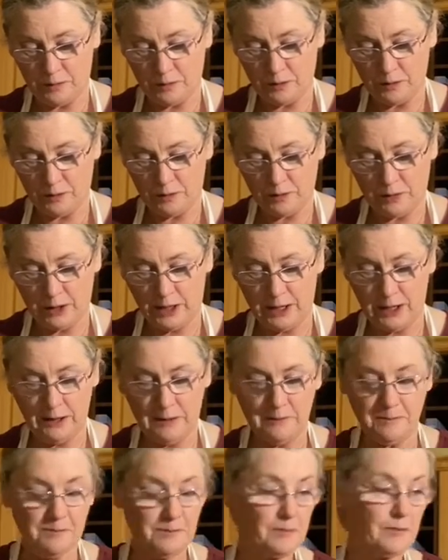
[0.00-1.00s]
okay?
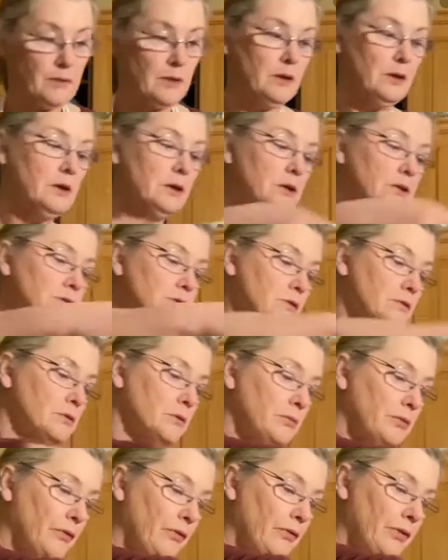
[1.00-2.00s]
So we'll
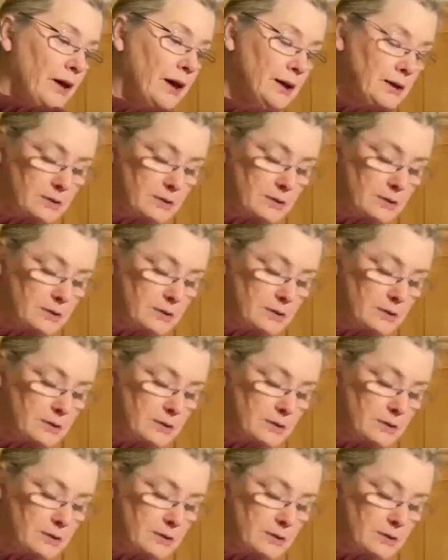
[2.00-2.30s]
put that